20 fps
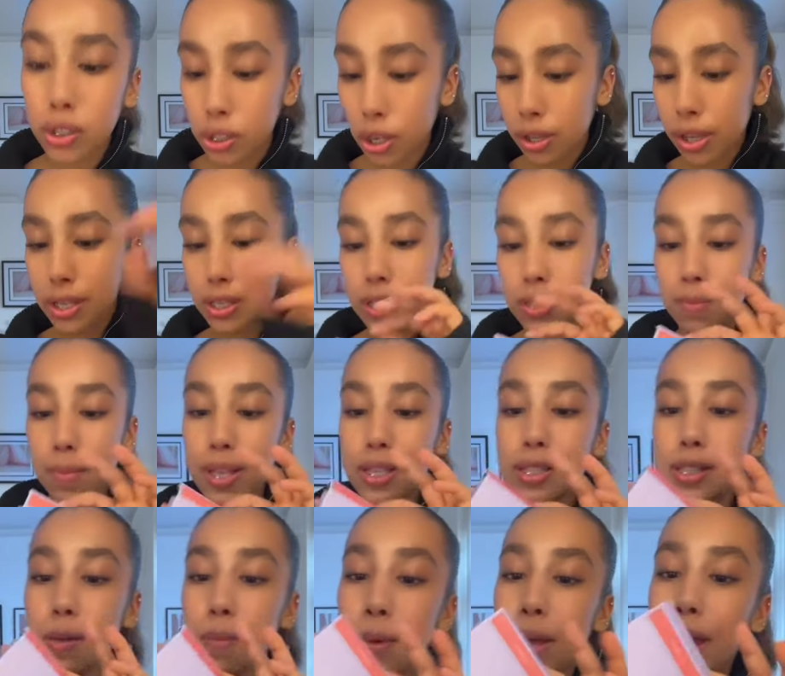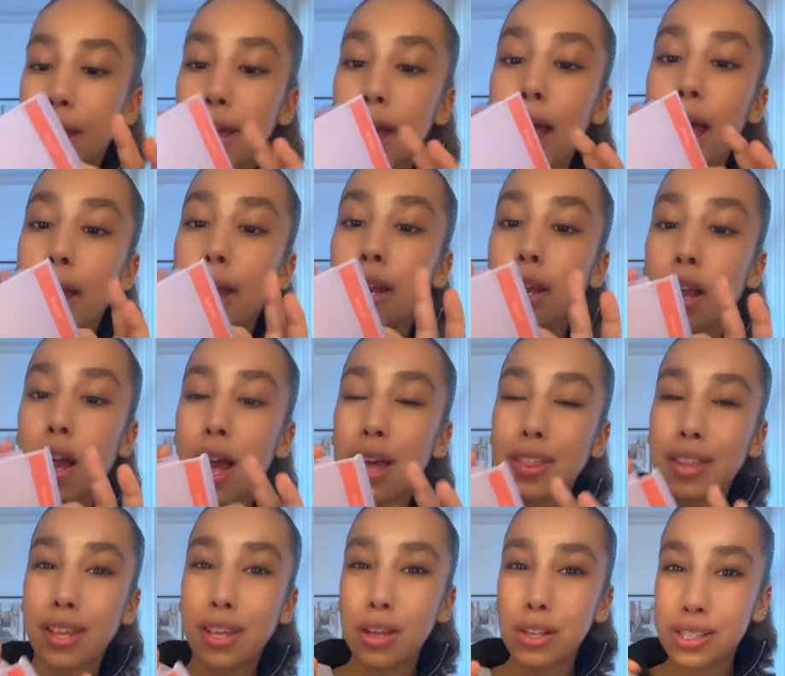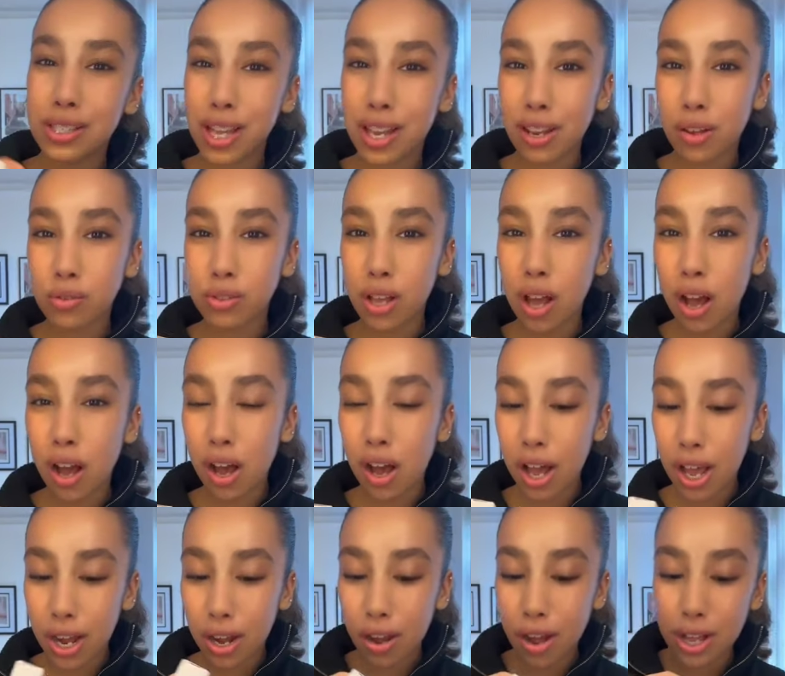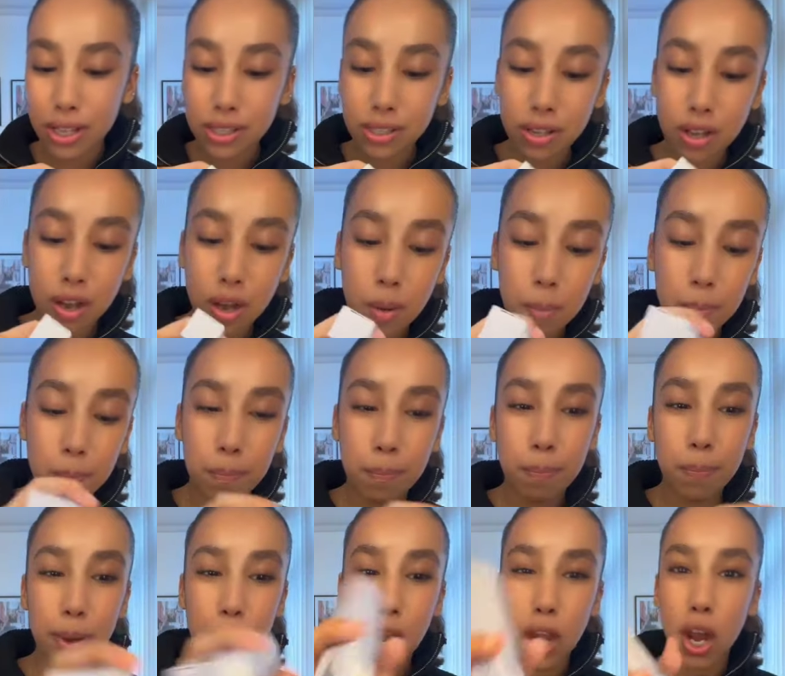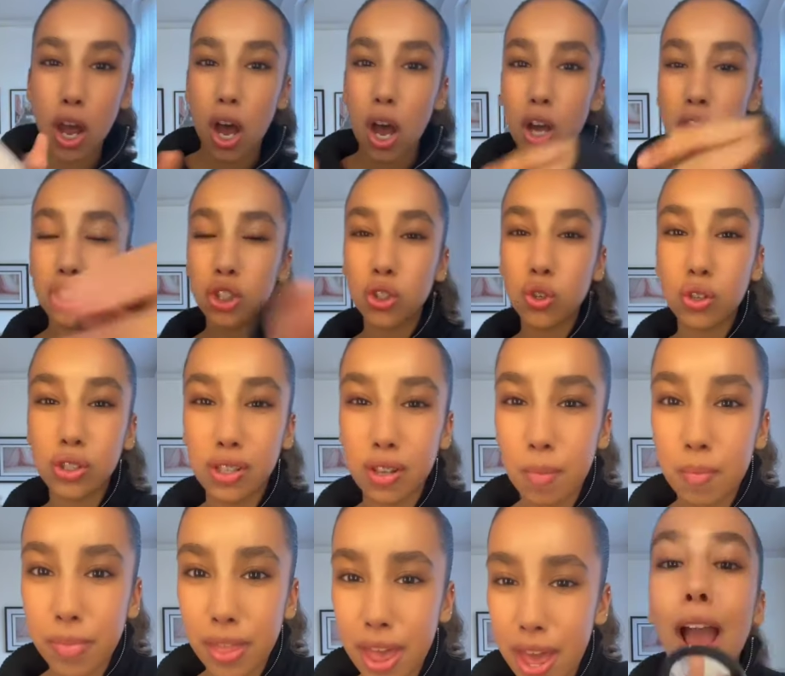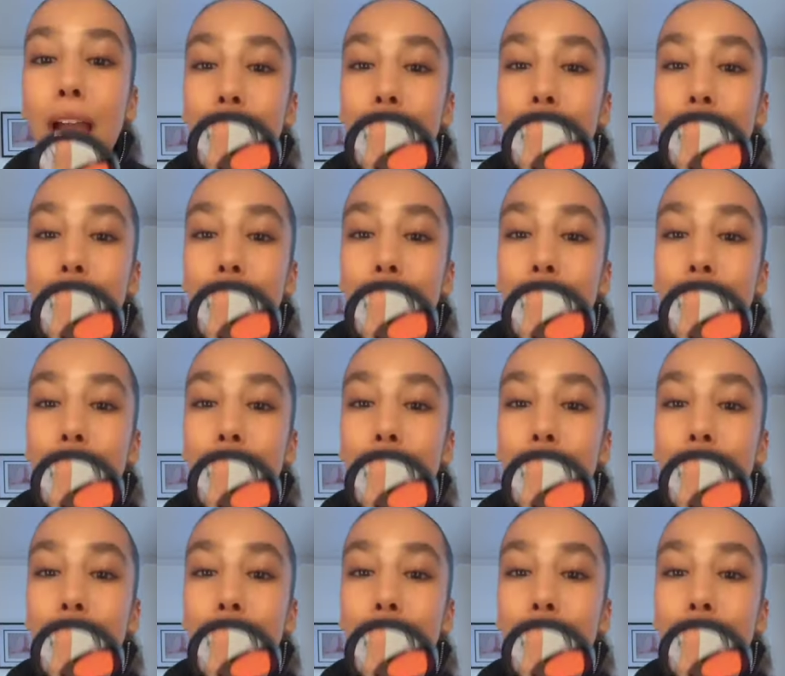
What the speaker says: Now this is meant to be I think it said it was a highlighter blush or something.